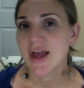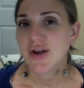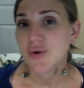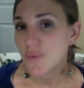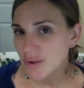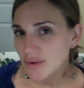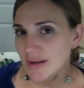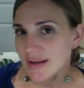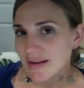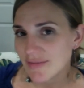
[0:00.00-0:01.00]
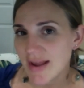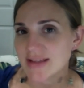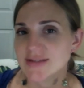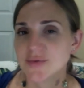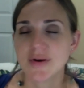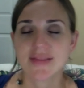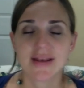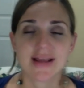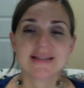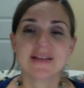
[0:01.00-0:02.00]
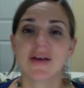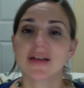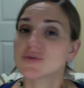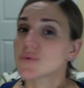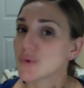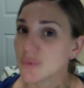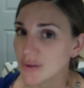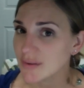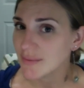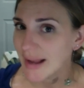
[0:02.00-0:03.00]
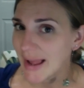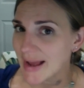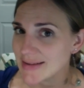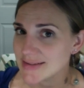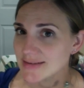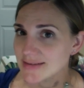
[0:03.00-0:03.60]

And who are you going to invite to one of the next events, or who are you going to ask?